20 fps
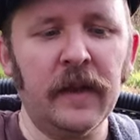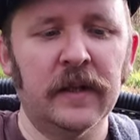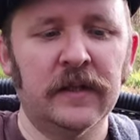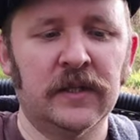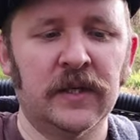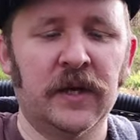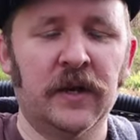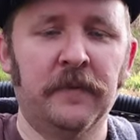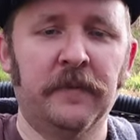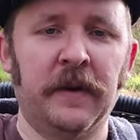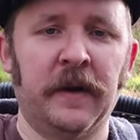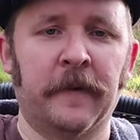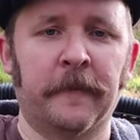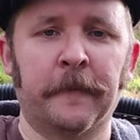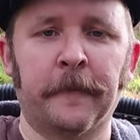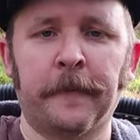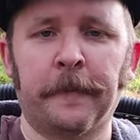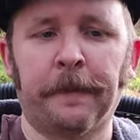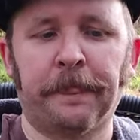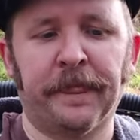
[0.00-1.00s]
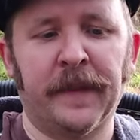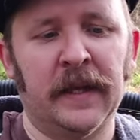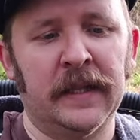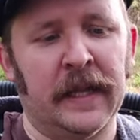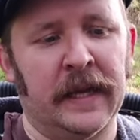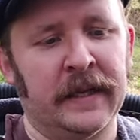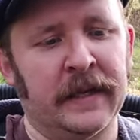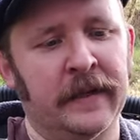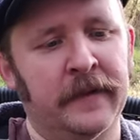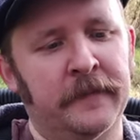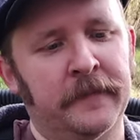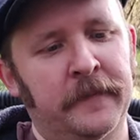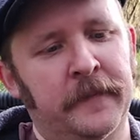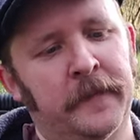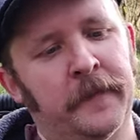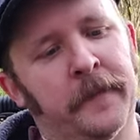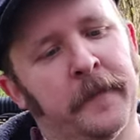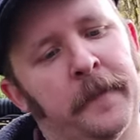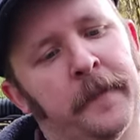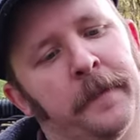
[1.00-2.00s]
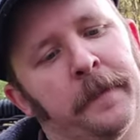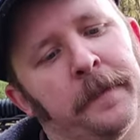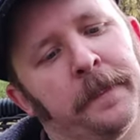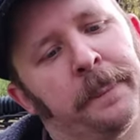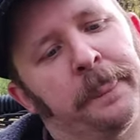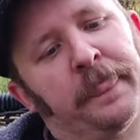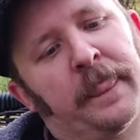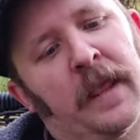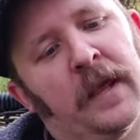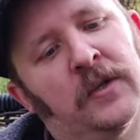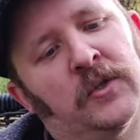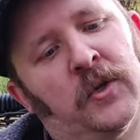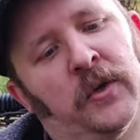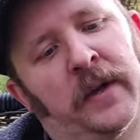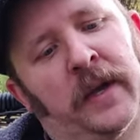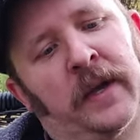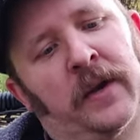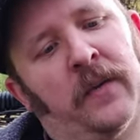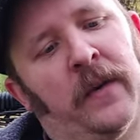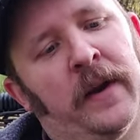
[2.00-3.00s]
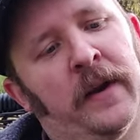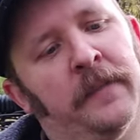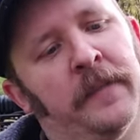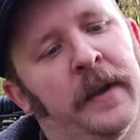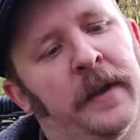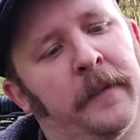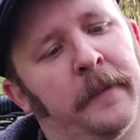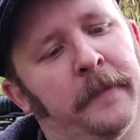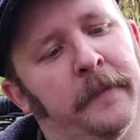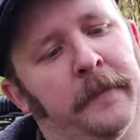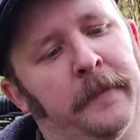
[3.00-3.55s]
It's a good beer. I like it. Enjoying it quite a bit.